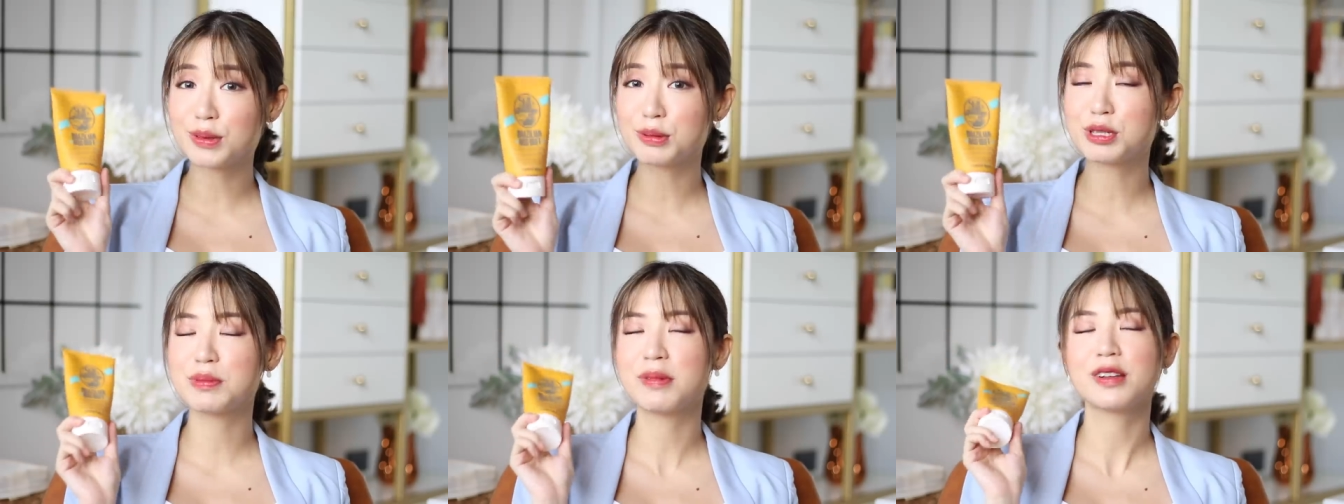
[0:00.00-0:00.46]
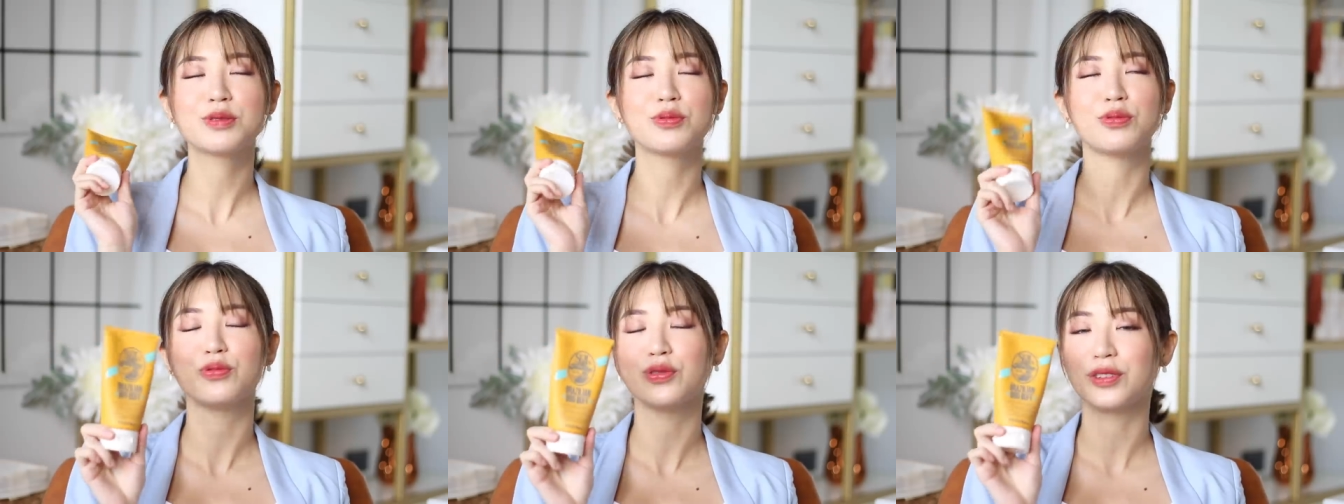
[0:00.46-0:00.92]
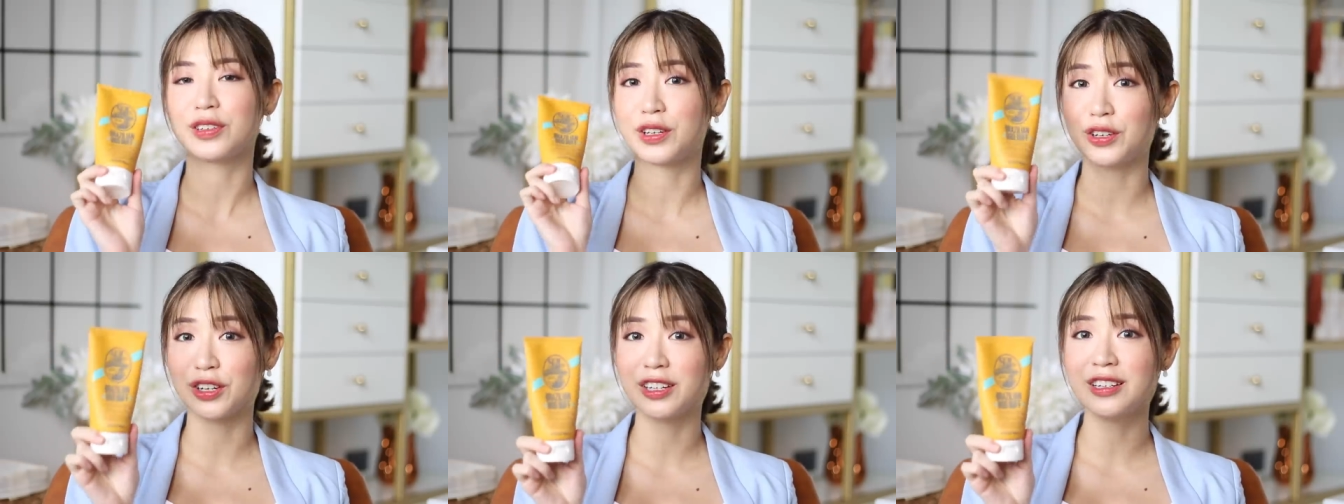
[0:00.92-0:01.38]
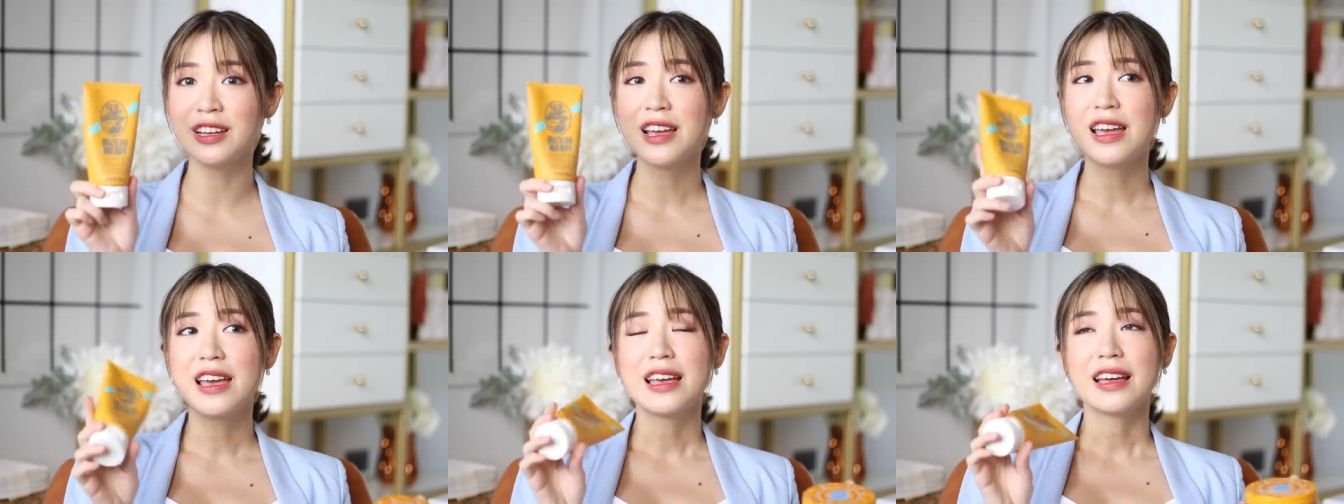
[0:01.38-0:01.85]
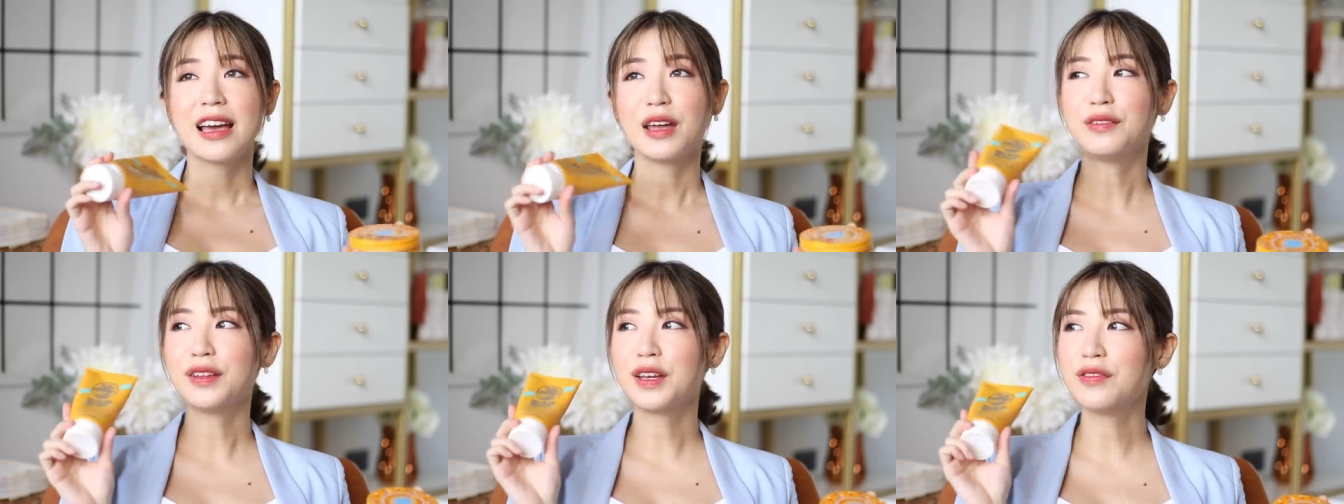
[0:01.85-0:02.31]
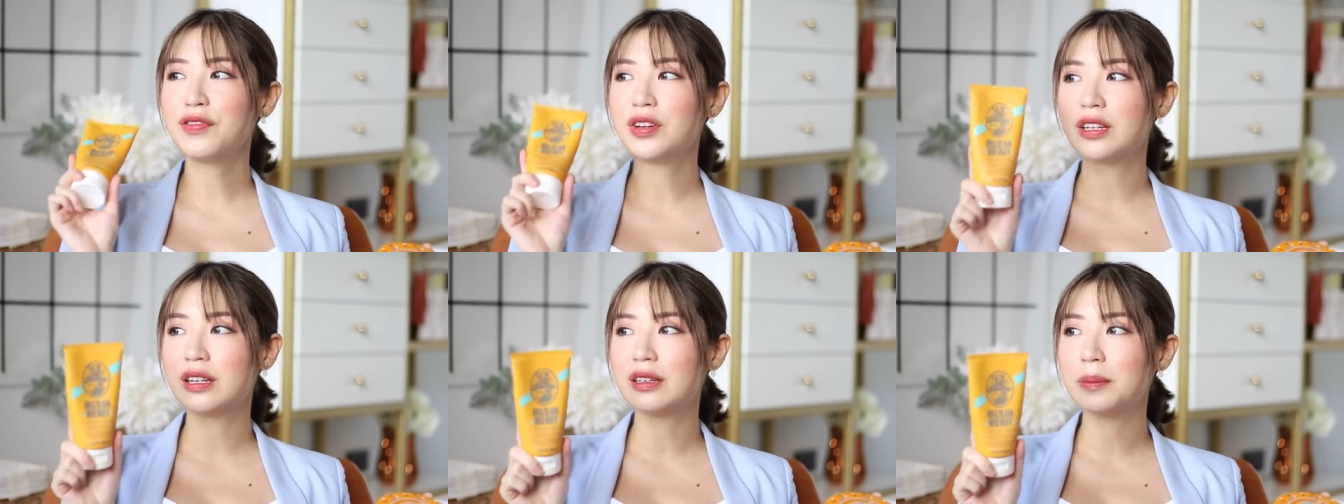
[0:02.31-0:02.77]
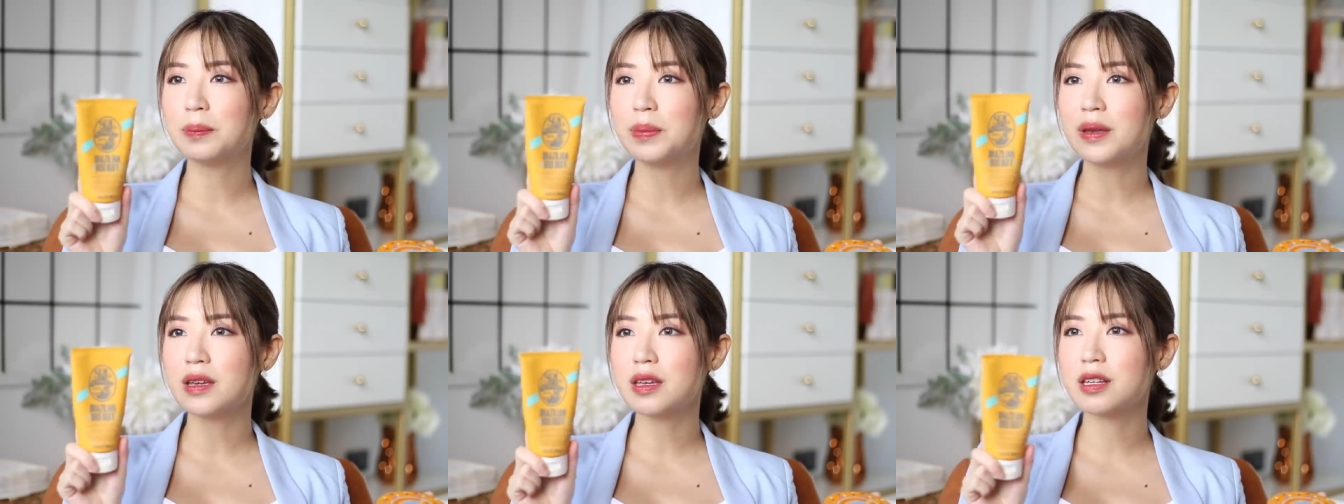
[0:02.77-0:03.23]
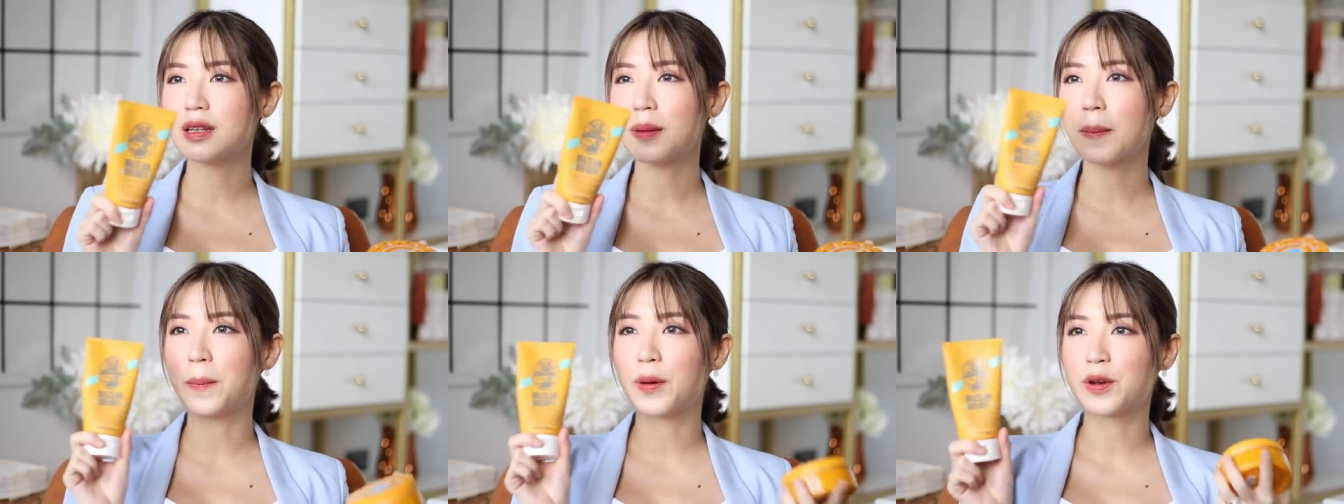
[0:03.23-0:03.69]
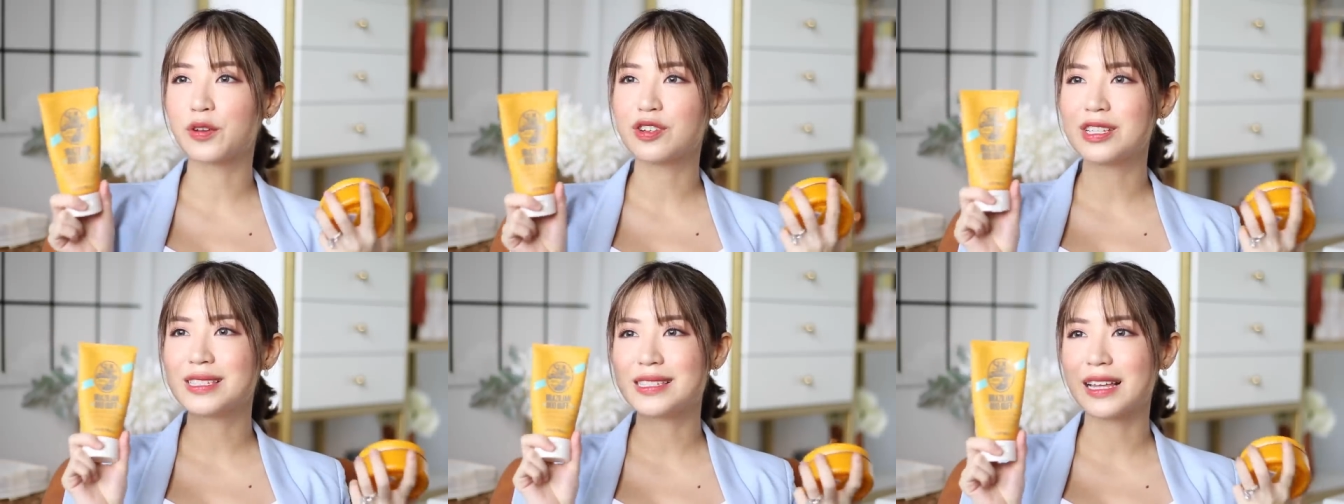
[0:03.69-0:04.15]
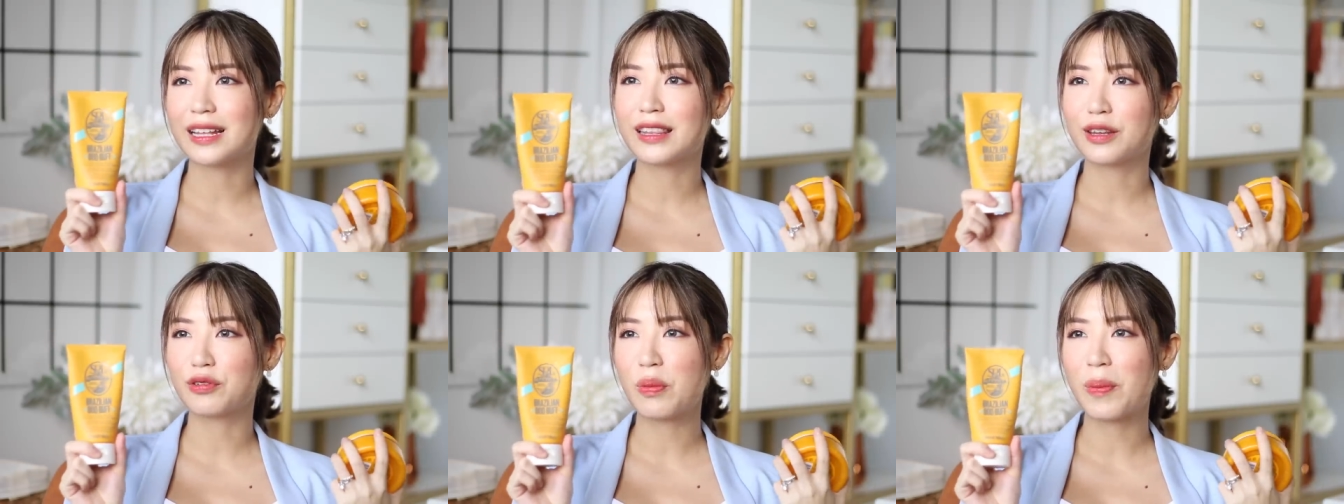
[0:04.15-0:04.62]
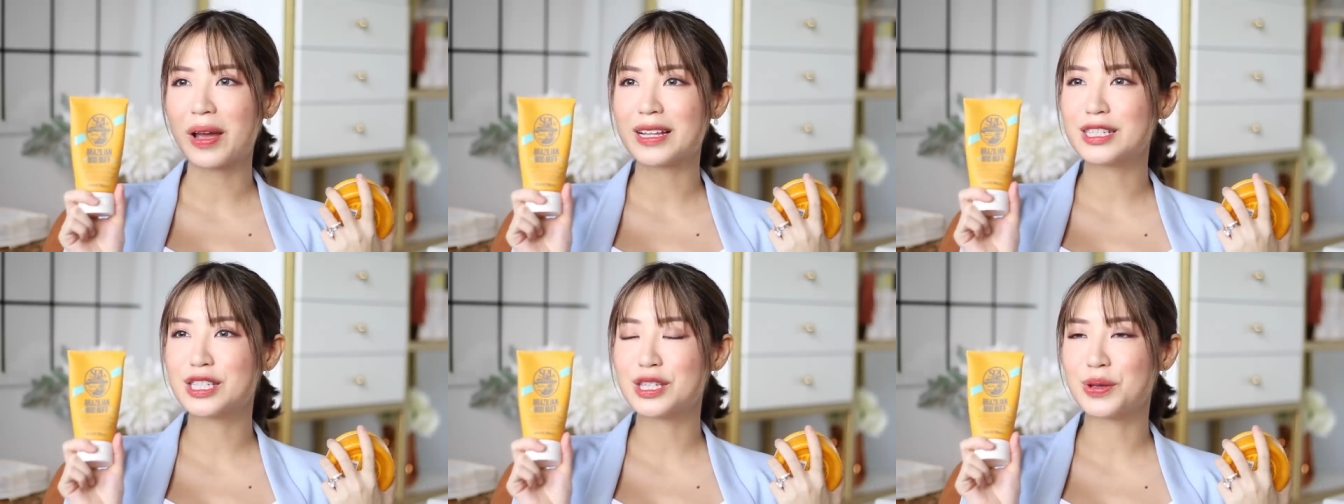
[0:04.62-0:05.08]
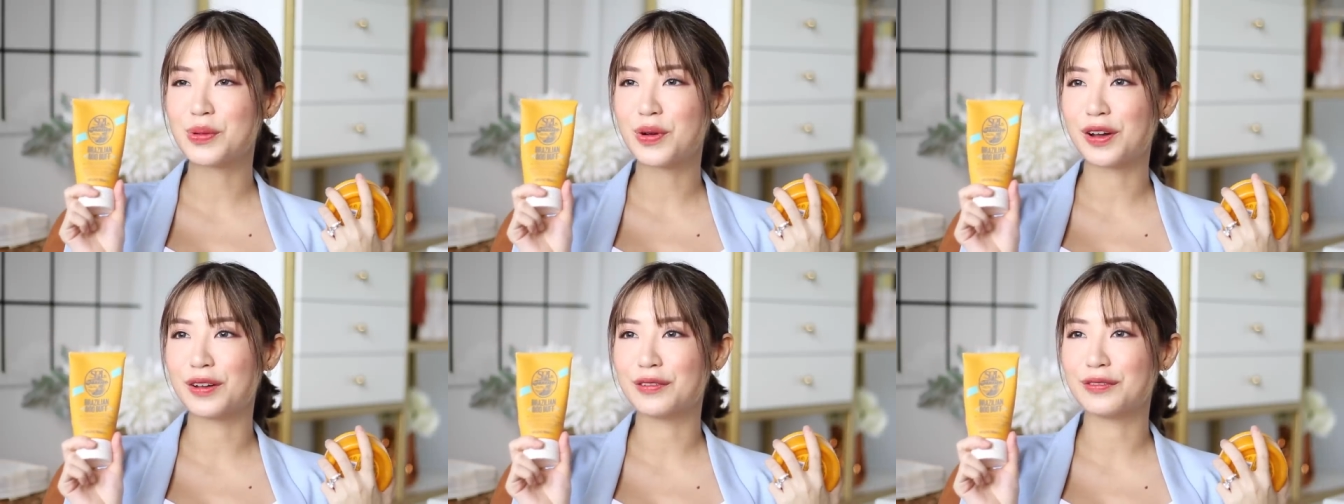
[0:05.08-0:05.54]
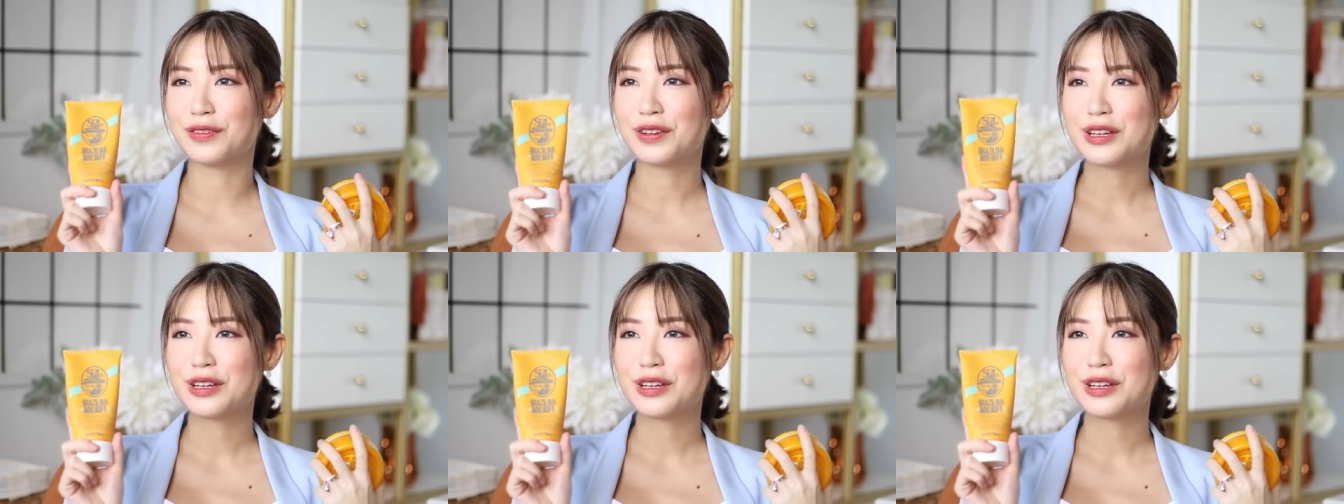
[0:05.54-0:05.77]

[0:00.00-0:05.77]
also smells really good. Kind of like a vanilla bean buttery scent that reminds you of